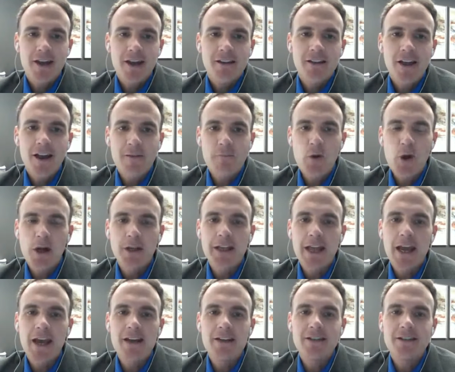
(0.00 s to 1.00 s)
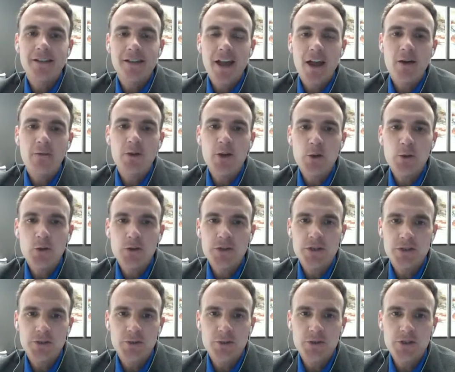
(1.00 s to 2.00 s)
Live broadcasts allow viewers
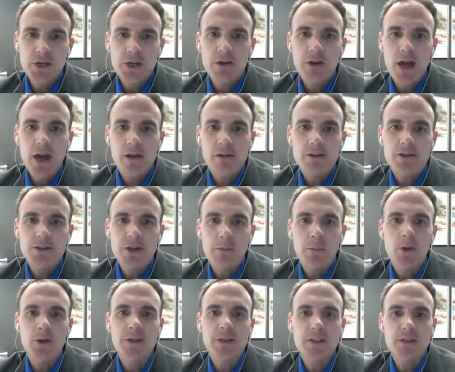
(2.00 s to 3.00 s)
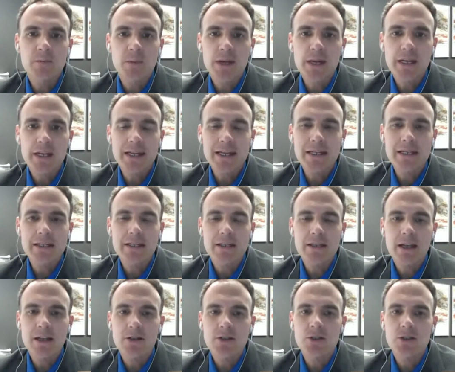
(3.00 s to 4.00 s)
to share knowledge and participate in
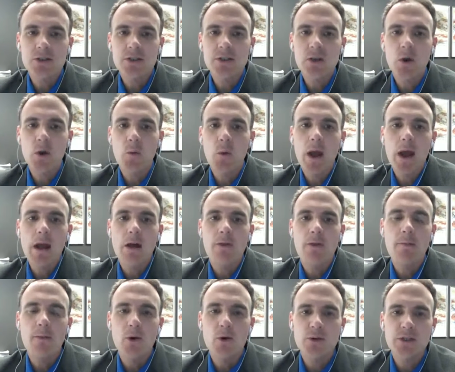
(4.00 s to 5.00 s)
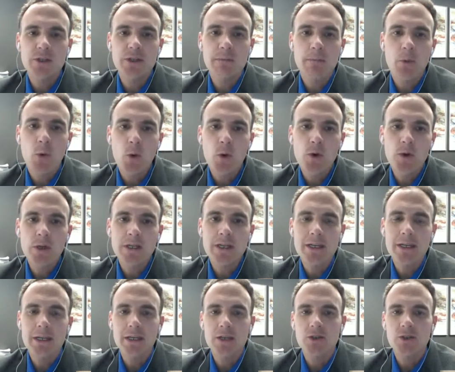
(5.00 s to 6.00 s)
discussions around the most important
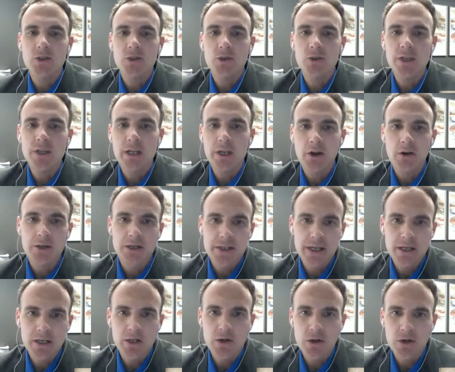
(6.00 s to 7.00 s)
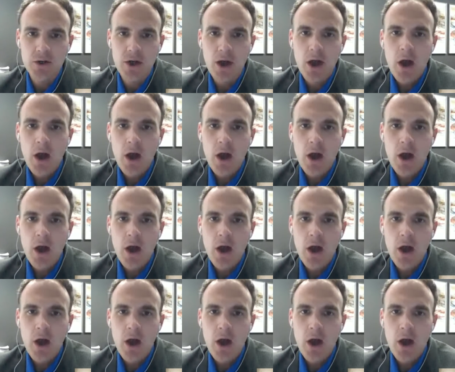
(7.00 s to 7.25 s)
issues in our sector.